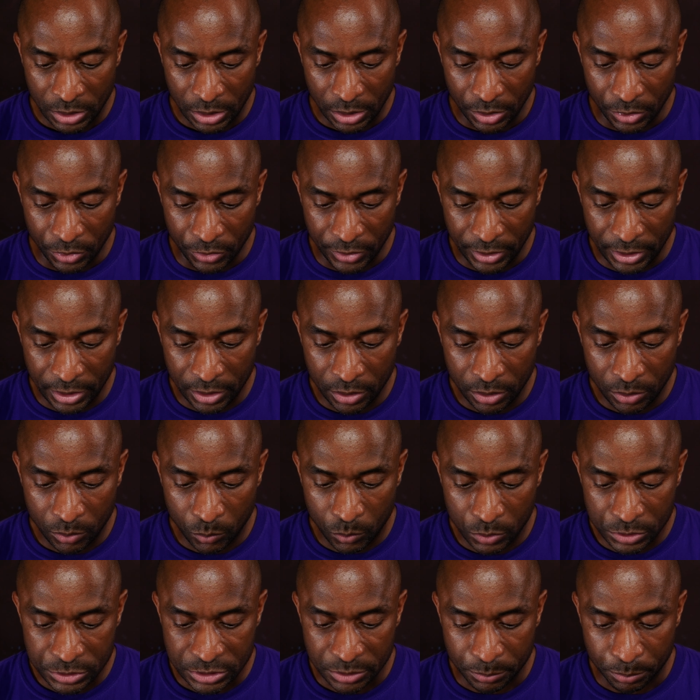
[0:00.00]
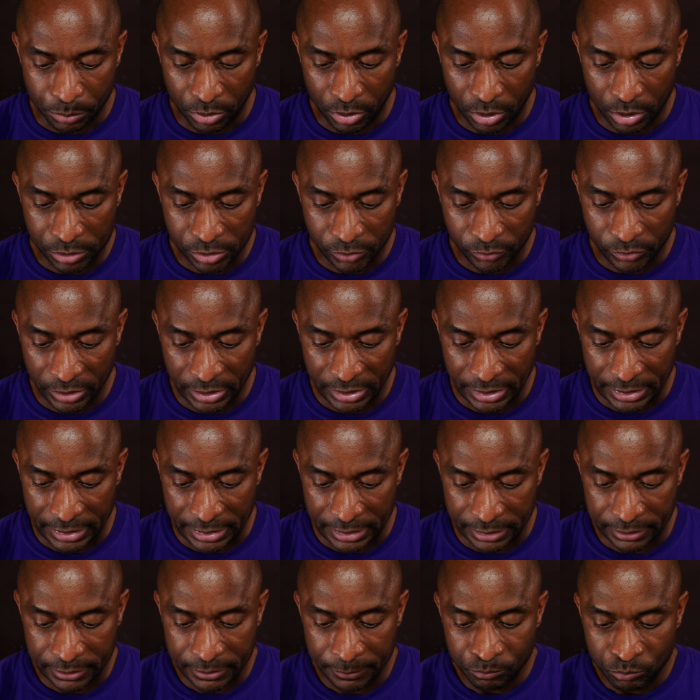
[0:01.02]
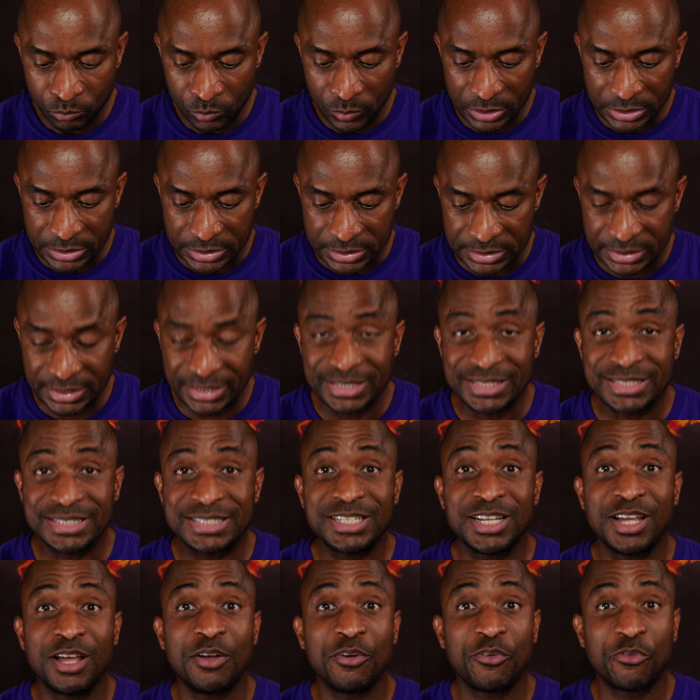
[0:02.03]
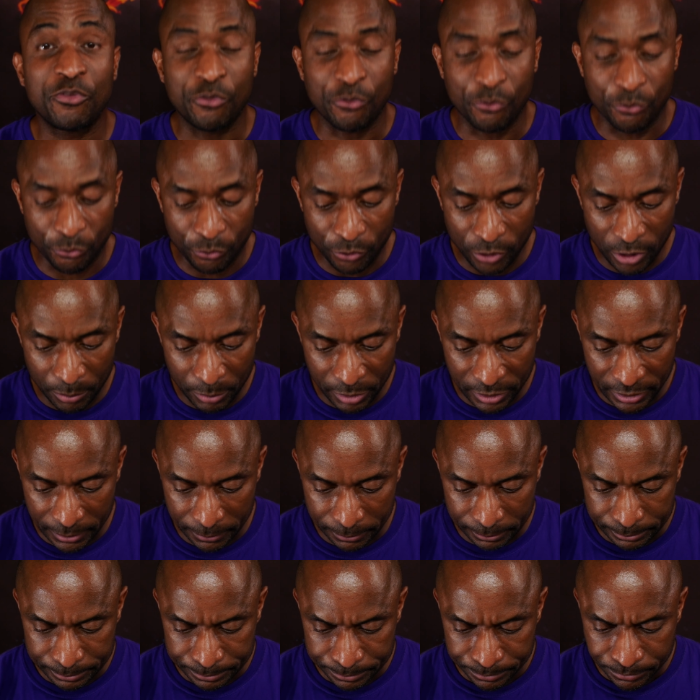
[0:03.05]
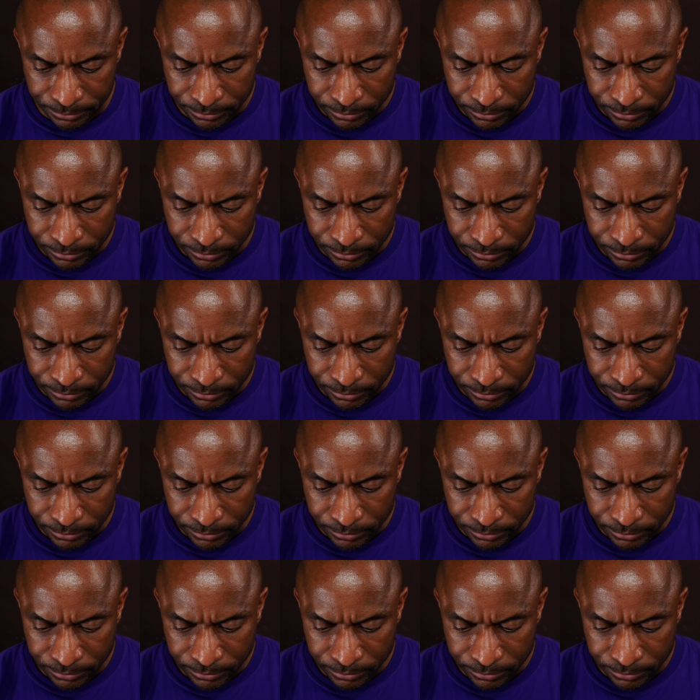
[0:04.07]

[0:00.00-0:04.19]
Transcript: Then was the part of the hand sent from him,